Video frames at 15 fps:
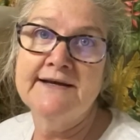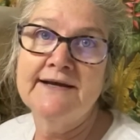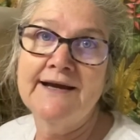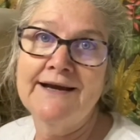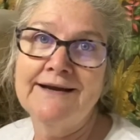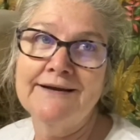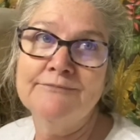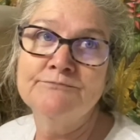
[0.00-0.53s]

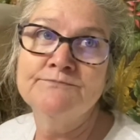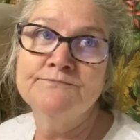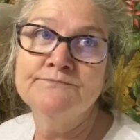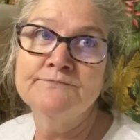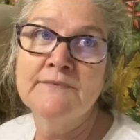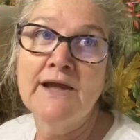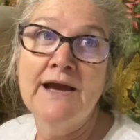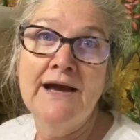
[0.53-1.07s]
I
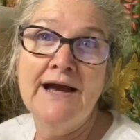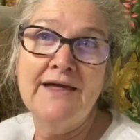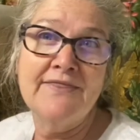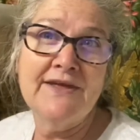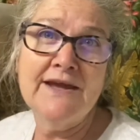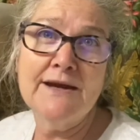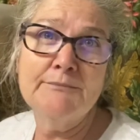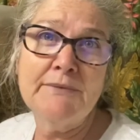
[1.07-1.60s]

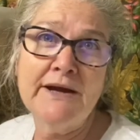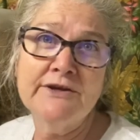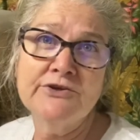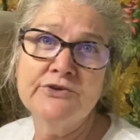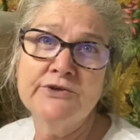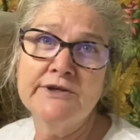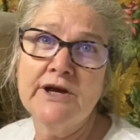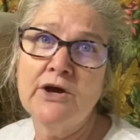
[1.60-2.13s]
think I might
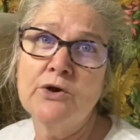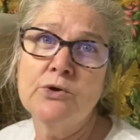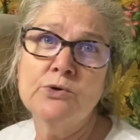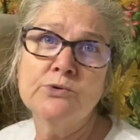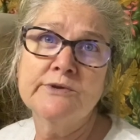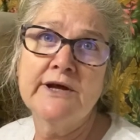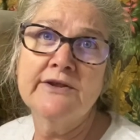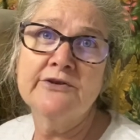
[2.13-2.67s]
do a
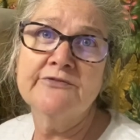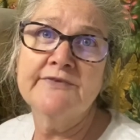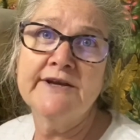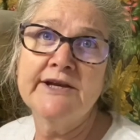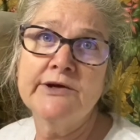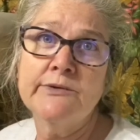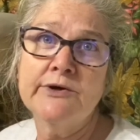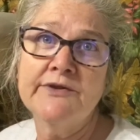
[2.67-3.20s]
whole nother
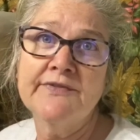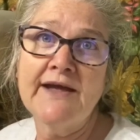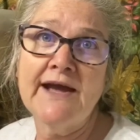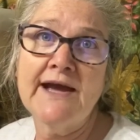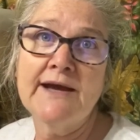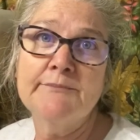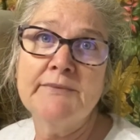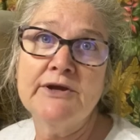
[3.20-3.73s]
video on
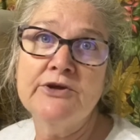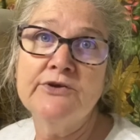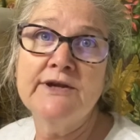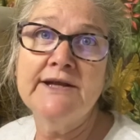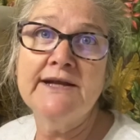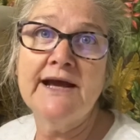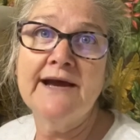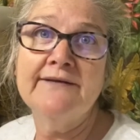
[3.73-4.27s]
that, but you
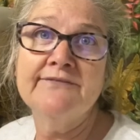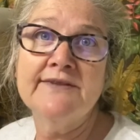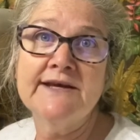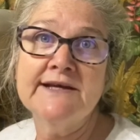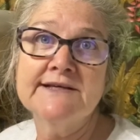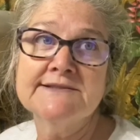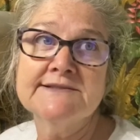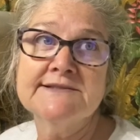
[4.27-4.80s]
need to have
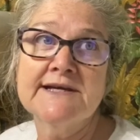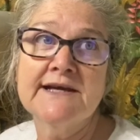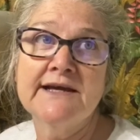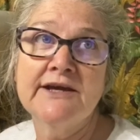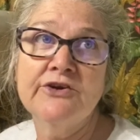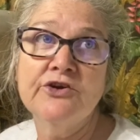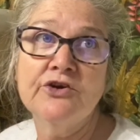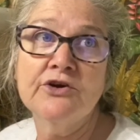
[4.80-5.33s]
things
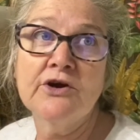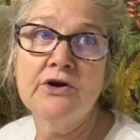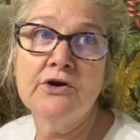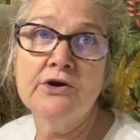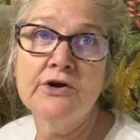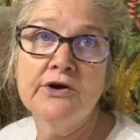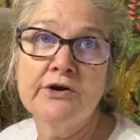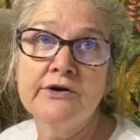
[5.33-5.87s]
in your
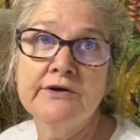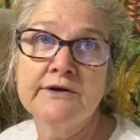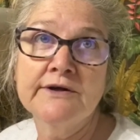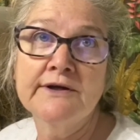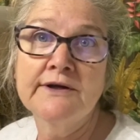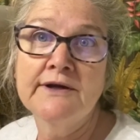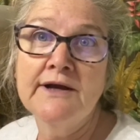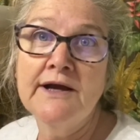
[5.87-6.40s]
car.
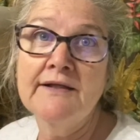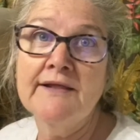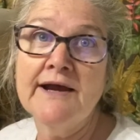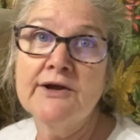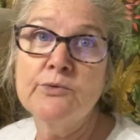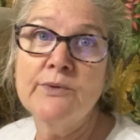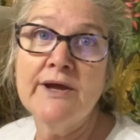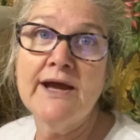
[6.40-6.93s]

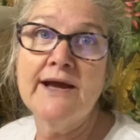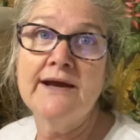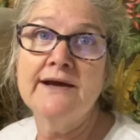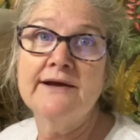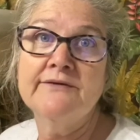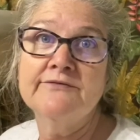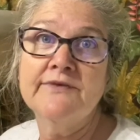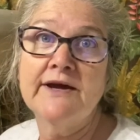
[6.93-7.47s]
Like we
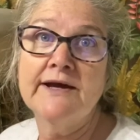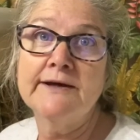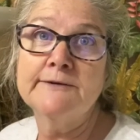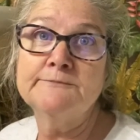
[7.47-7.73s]
have a